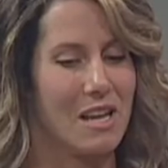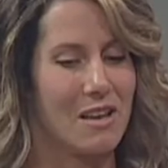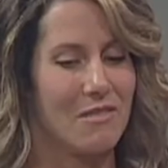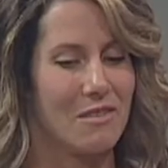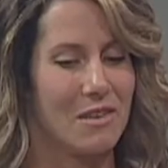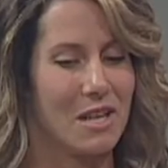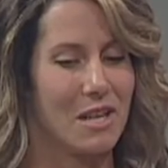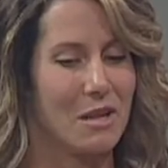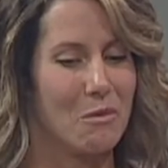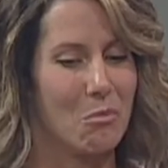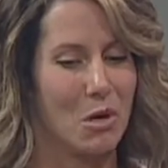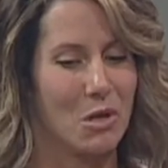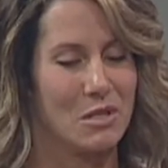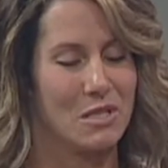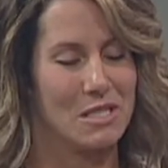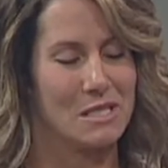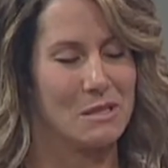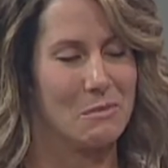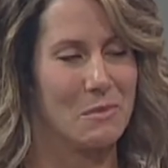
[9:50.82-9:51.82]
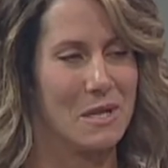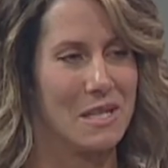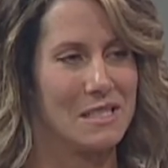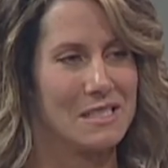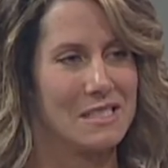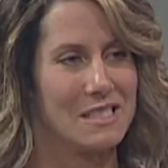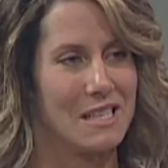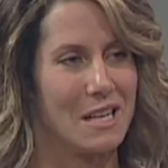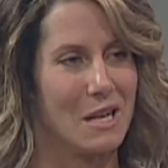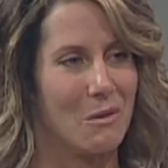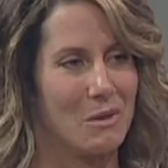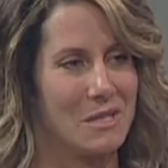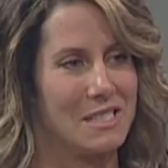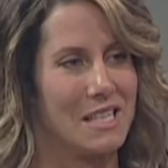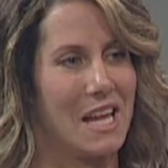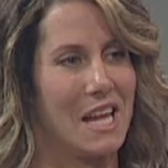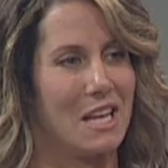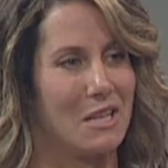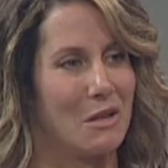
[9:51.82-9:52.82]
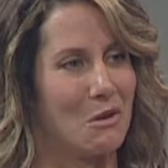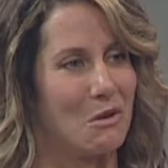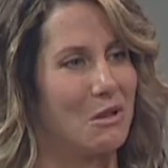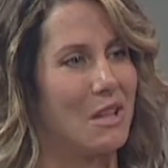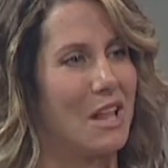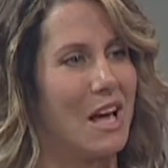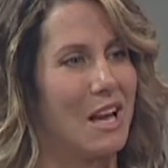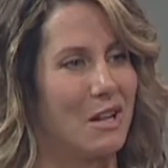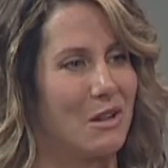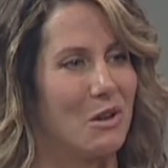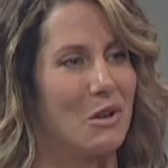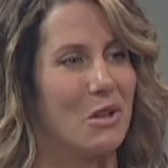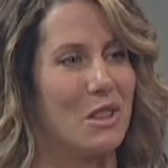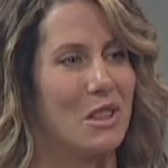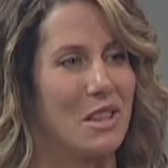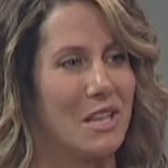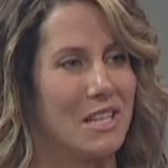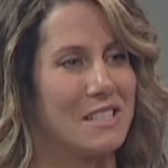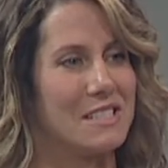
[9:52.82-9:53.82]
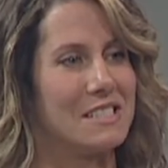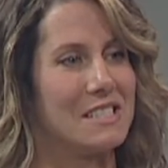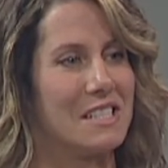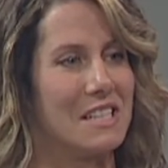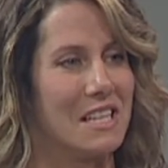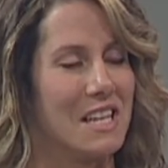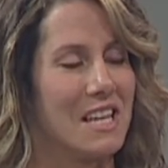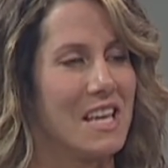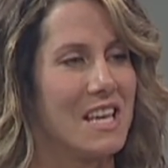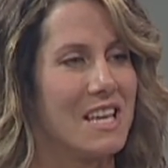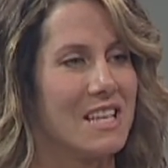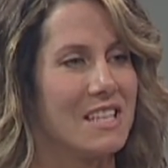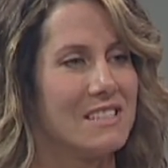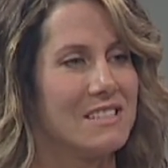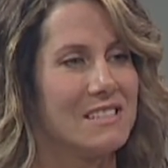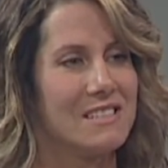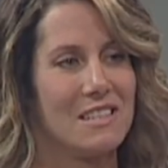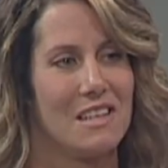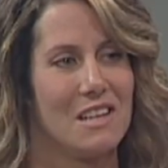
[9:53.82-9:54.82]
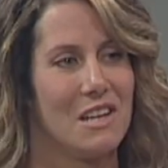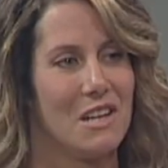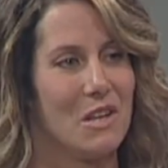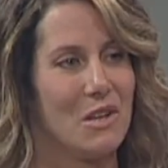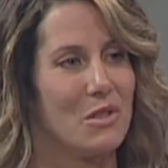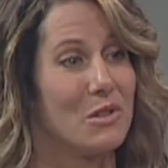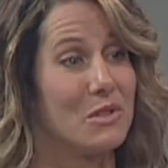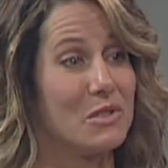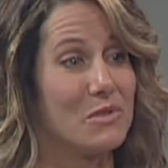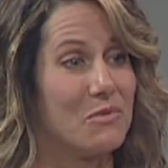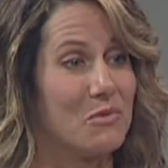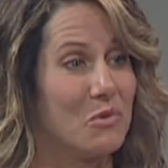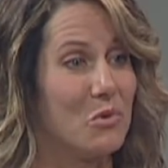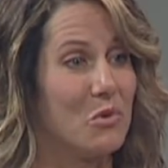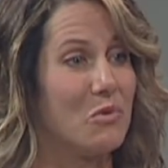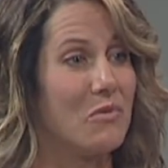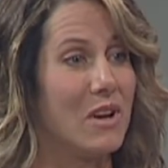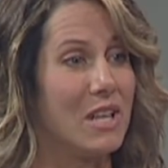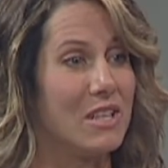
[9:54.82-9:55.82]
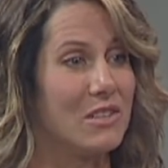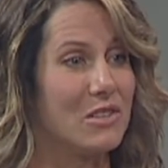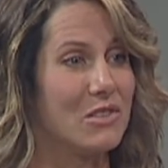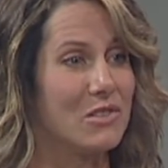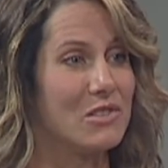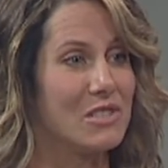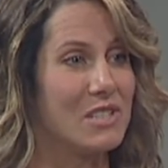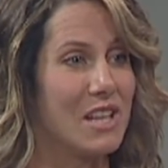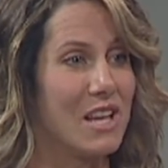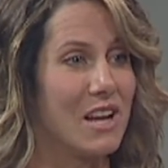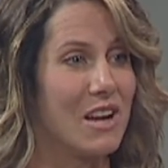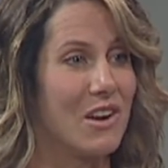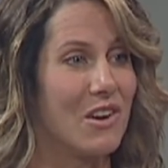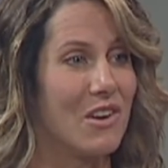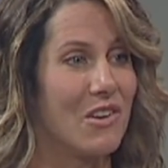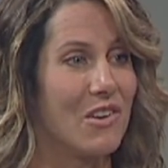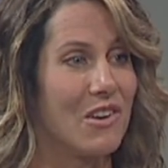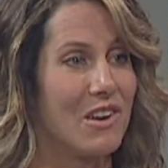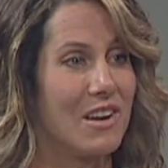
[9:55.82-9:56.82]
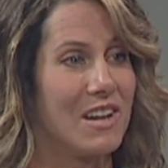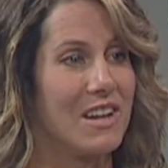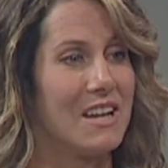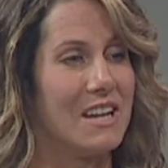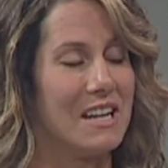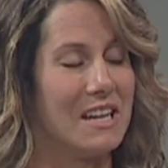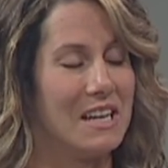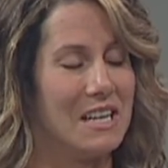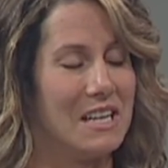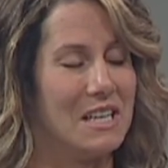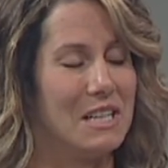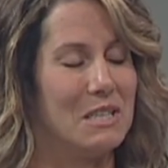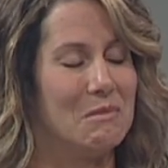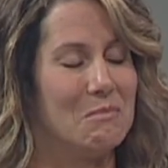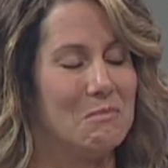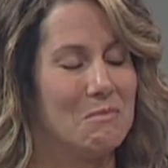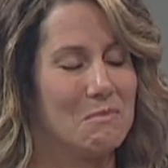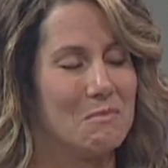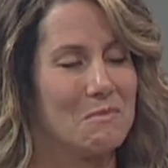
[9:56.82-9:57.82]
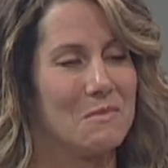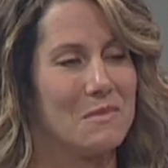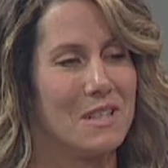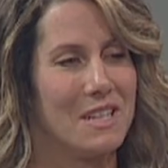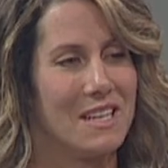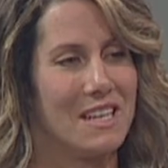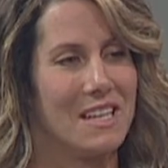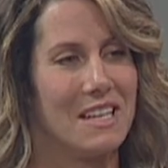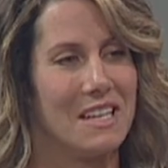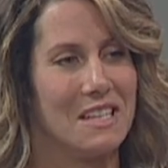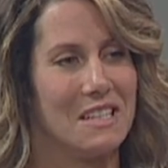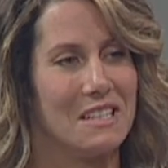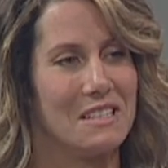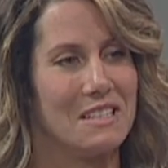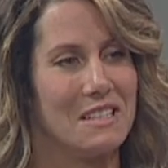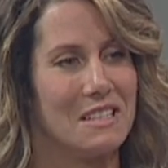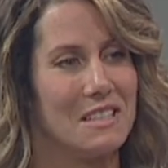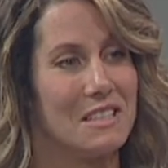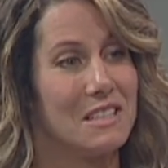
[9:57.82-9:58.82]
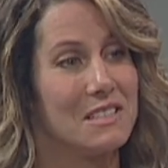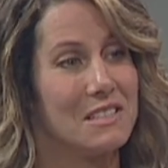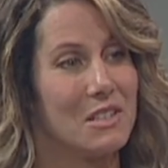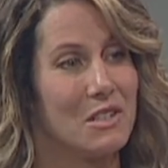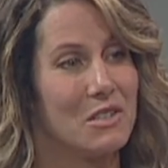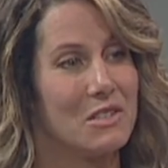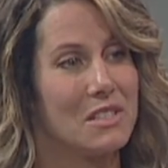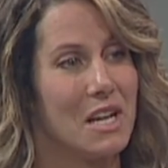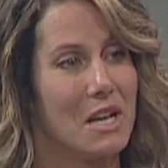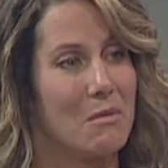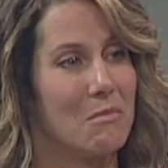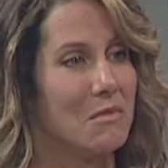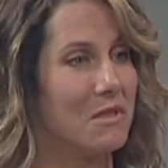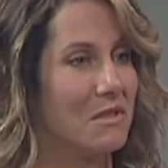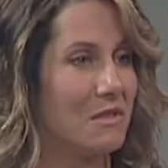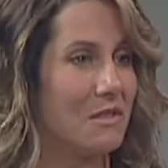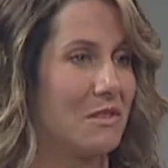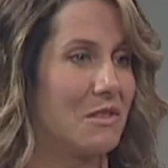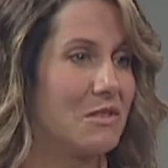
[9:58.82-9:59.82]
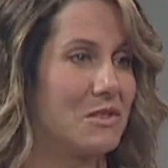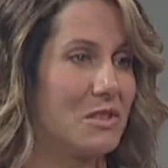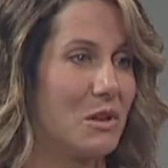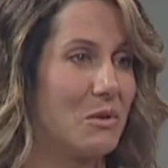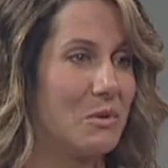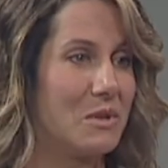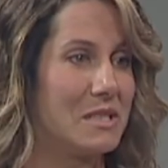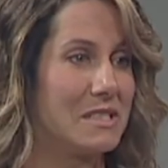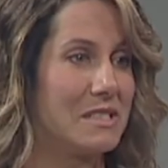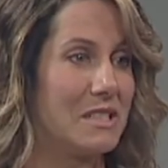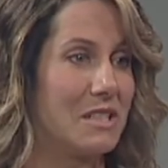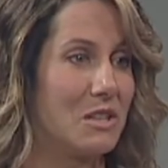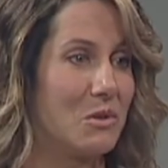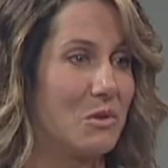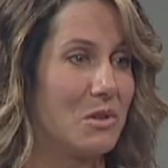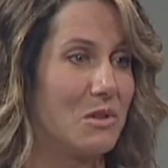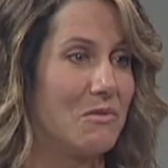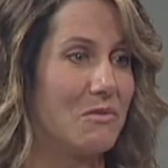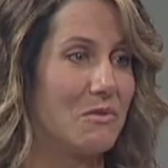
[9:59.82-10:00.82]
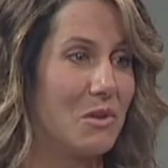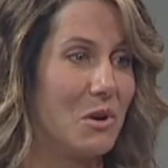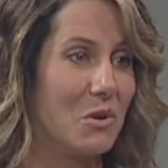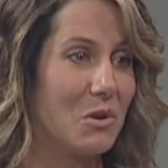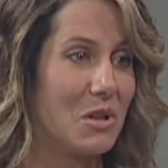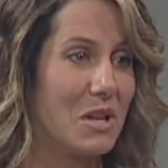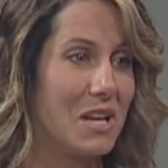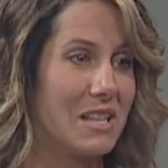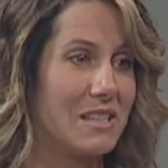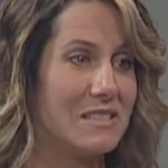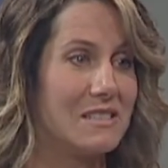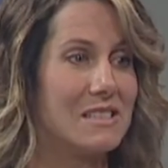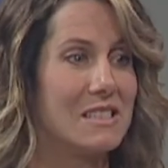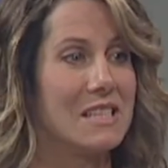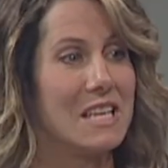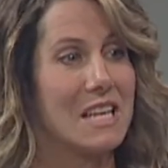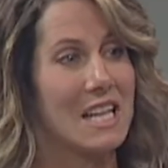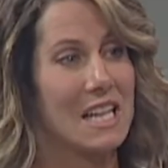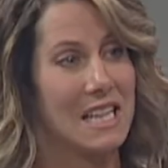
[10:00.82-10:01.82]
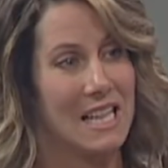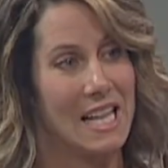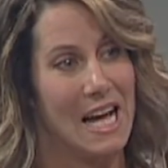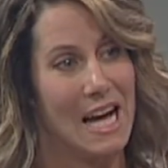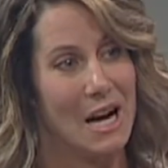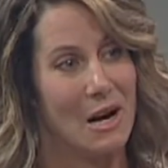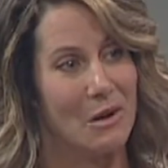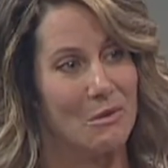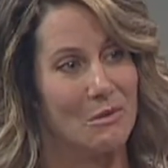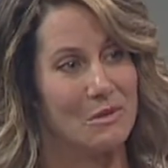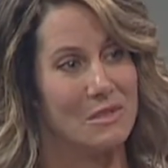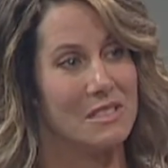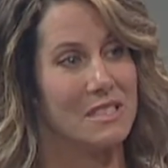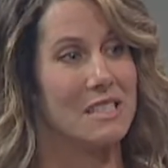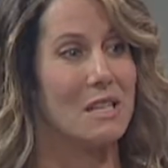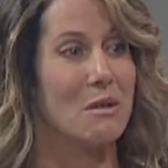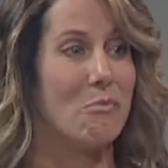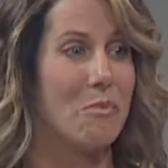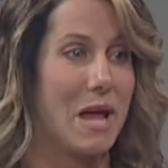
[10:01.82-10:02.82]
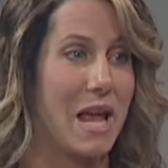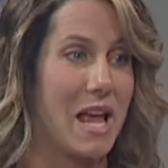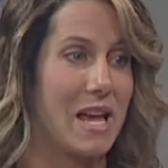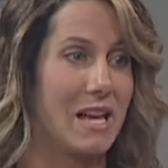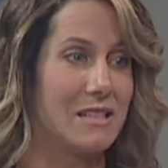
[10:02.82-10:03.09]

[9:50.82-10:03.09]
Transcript: giving participants that always hand out a lot of good things to the kids. Sure. There's food vendors there. Um, and uh, it's a good time. There's always, you know, the Vulcans and the clowns and the mm -hmm.